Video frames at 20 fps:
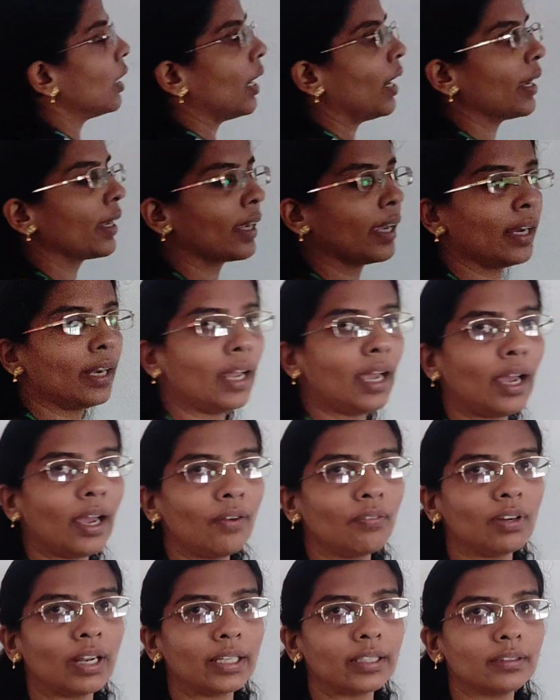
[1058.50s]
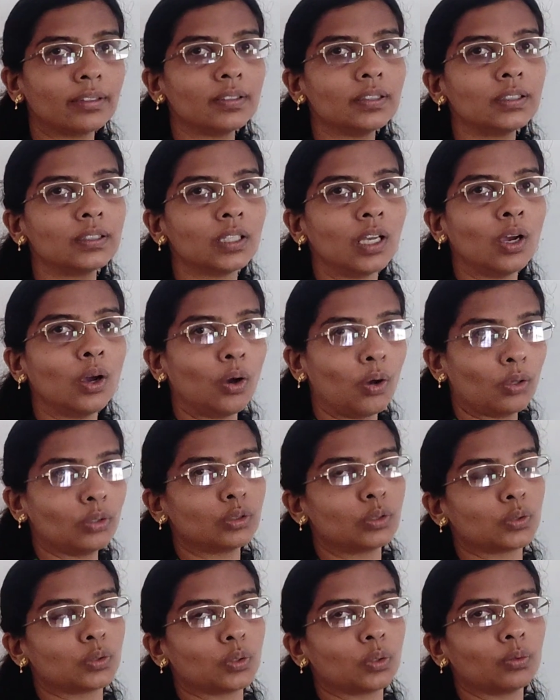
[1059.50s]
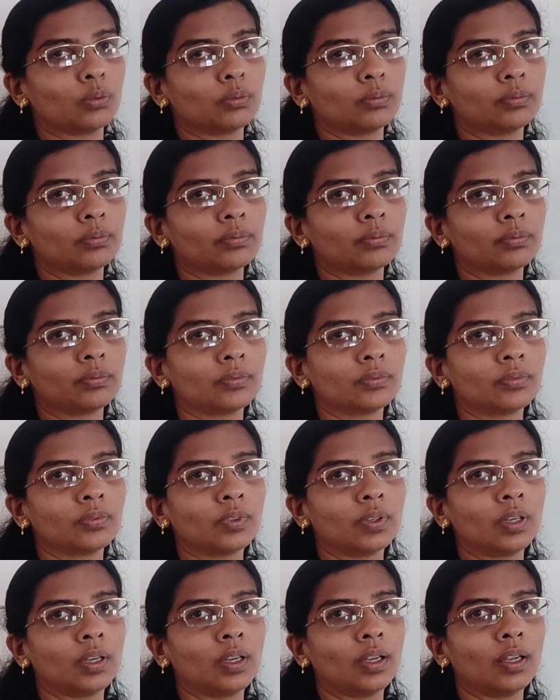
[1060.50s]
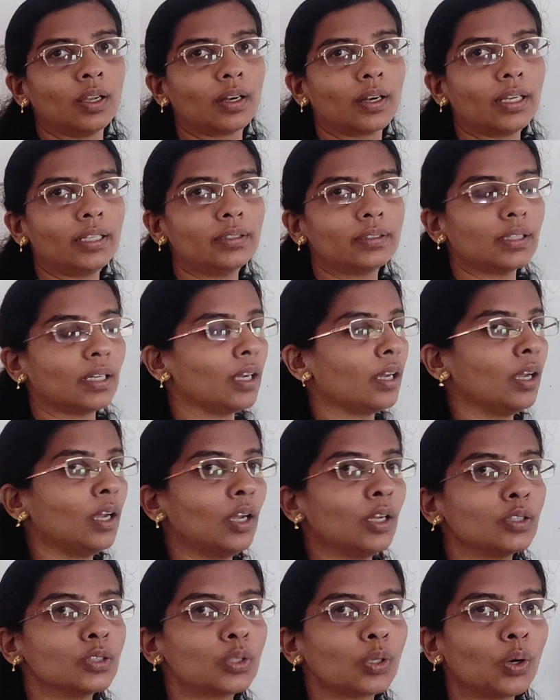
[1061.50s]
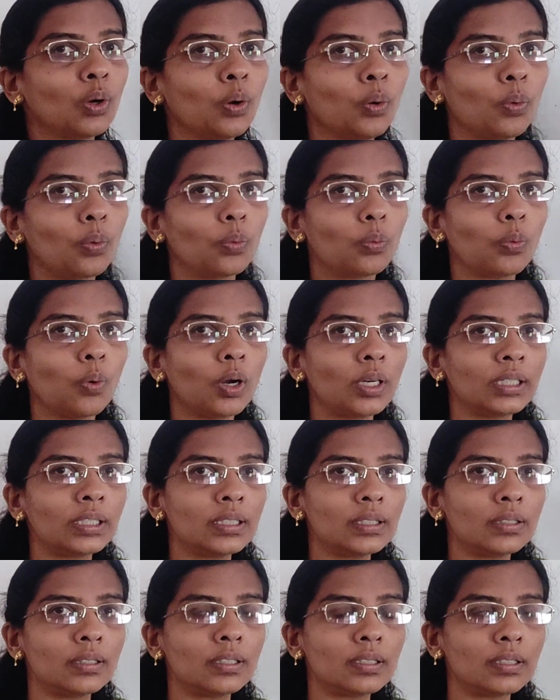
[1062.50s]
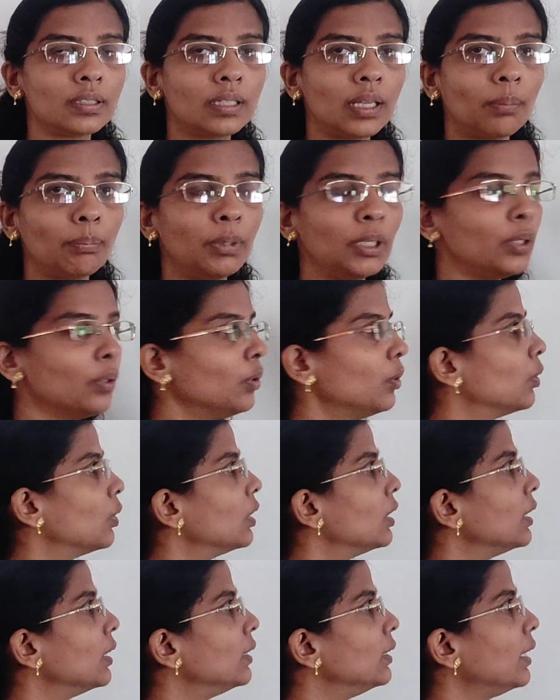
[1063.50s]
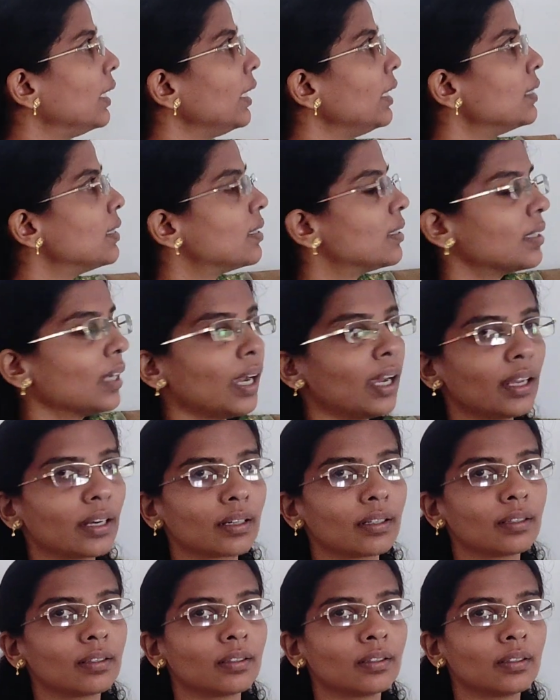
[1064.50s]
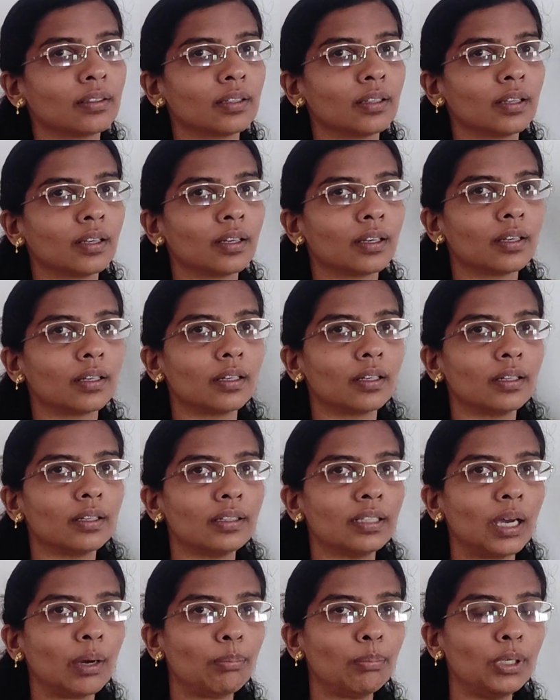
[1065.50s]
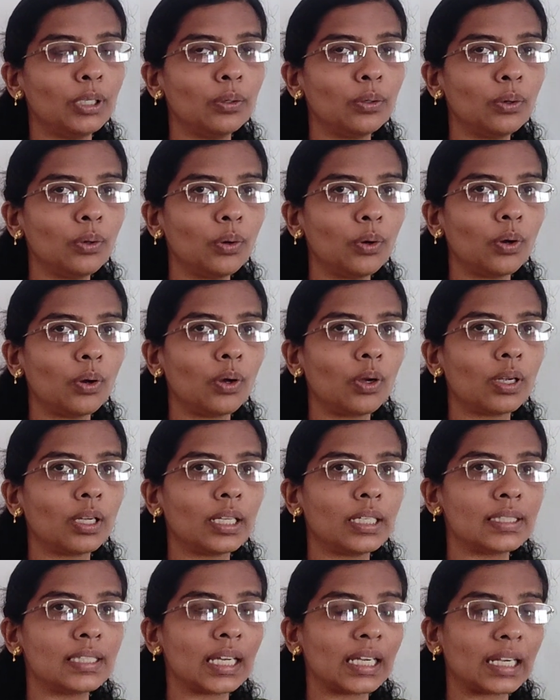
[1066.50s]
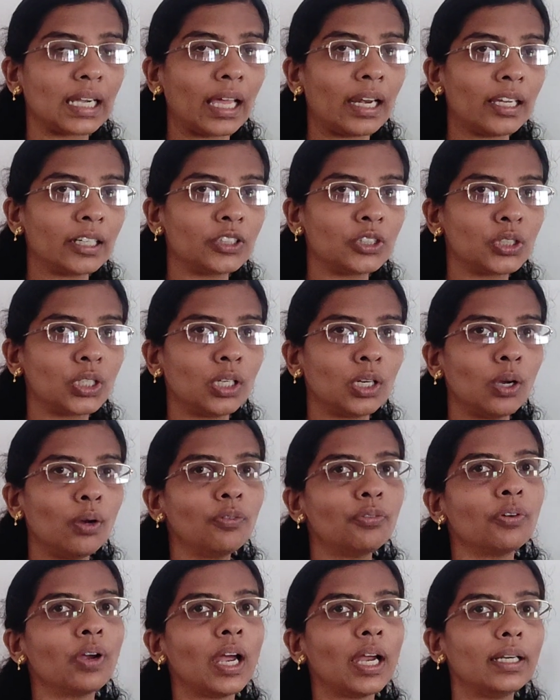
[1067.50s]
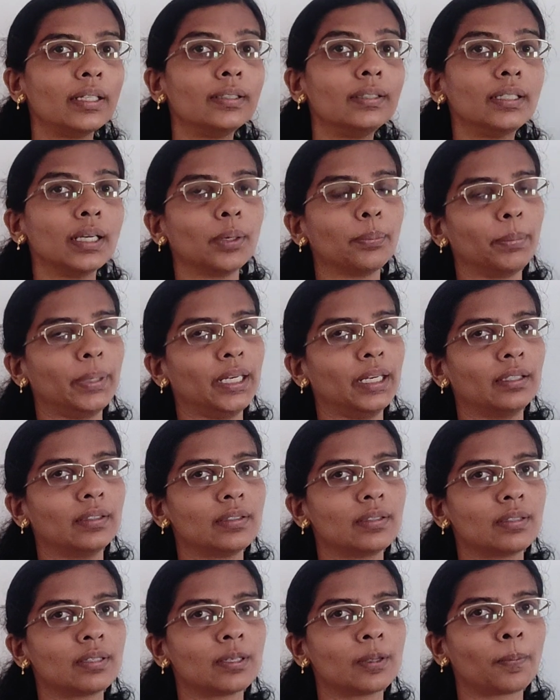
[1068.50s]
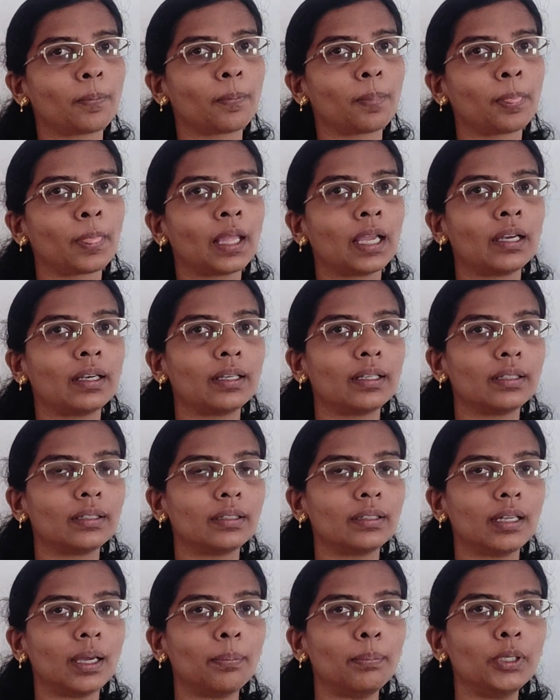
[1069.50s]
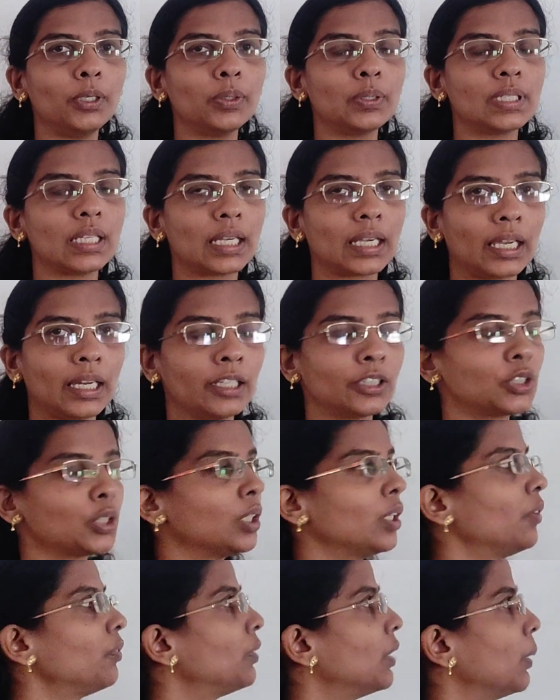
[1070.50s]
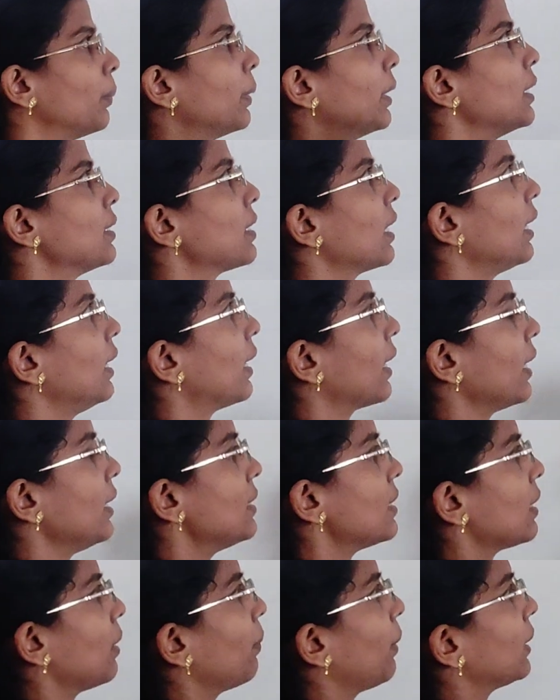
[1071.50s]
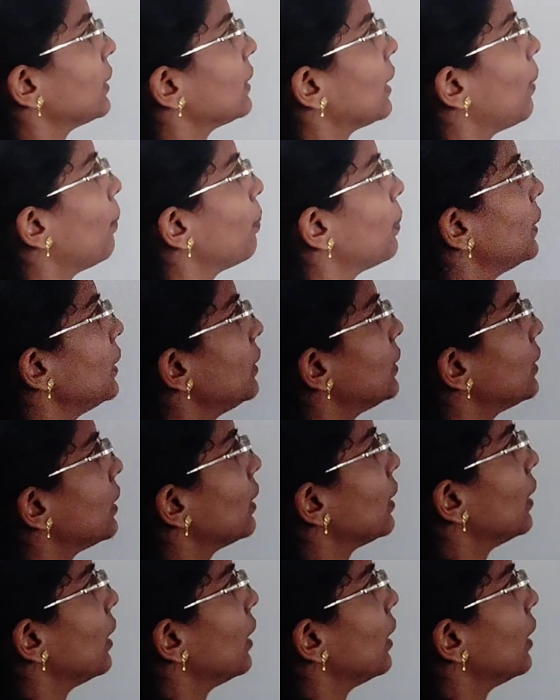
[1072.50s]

I can have like this also. Right? So what is this W? T star. W is a collection of terminals. W is a collection of terminals. I'll write some examples.